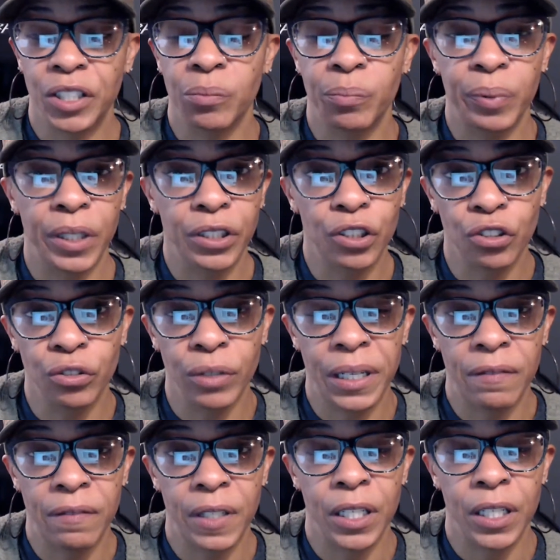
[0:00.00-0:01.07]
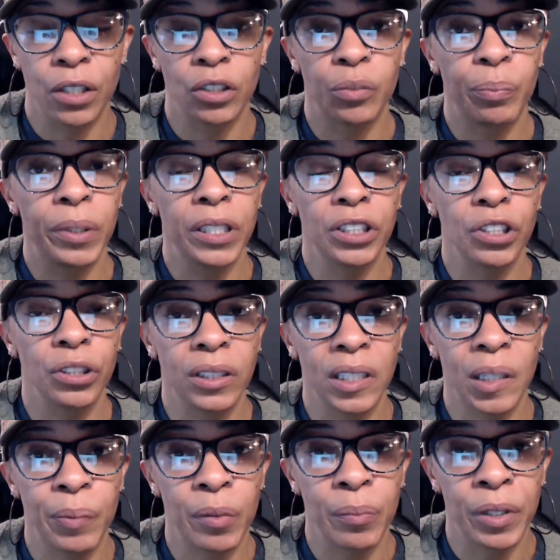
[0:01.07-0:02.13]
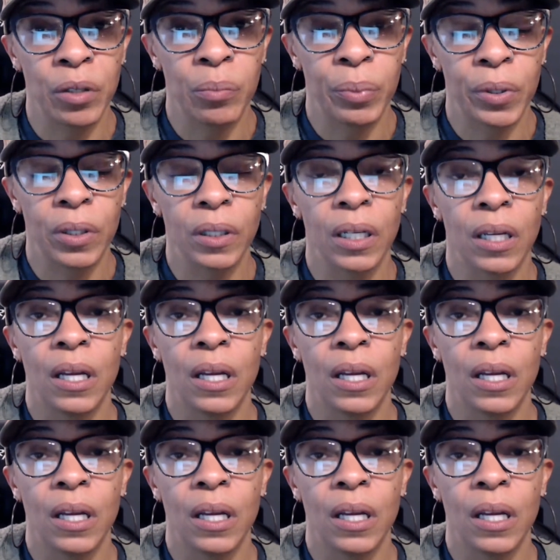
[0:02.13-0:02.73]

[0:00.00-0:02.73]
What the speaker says: plus the training videos, plus your supplemental book,